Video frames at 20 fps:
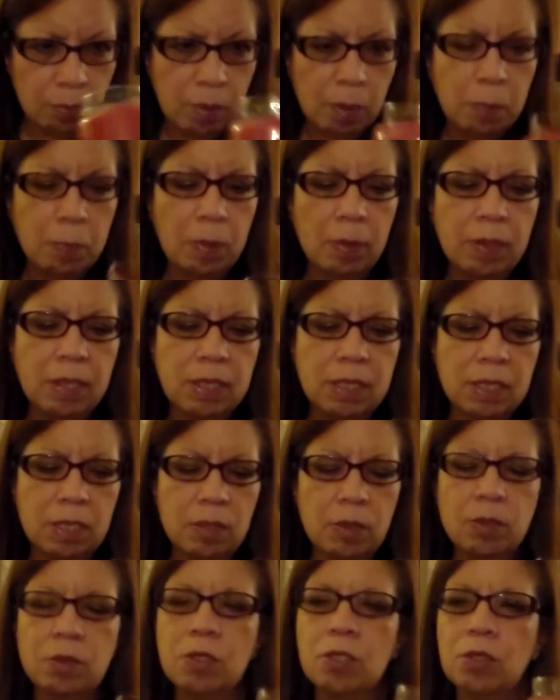red berry and
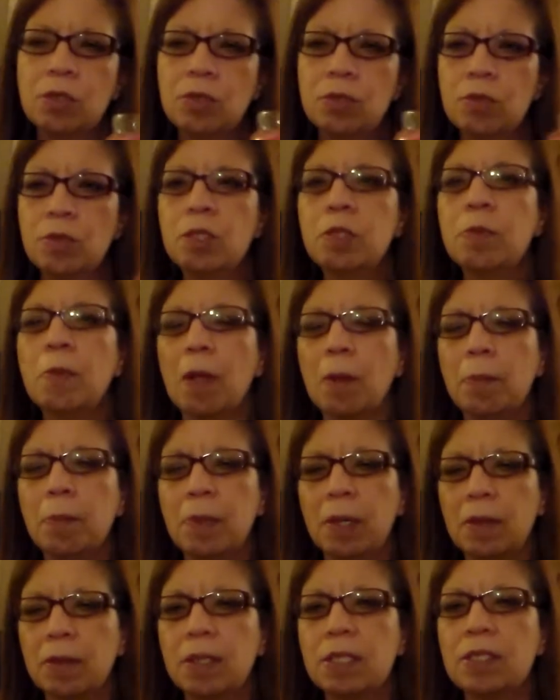cedar, do you do smell
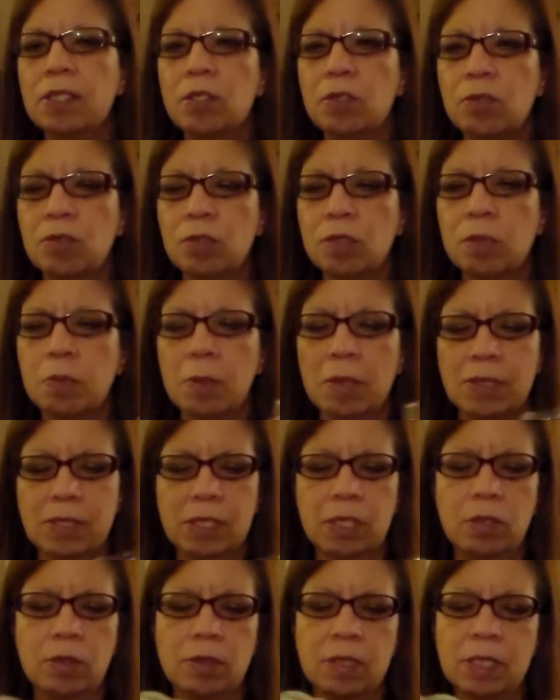berries and you do smell
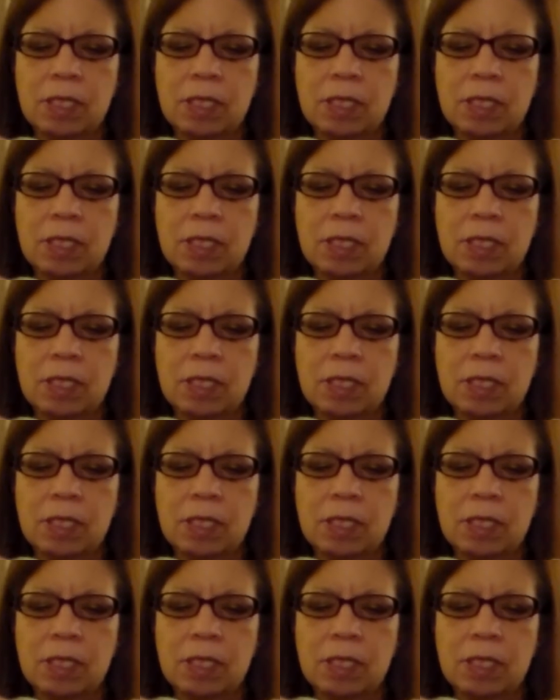cedar.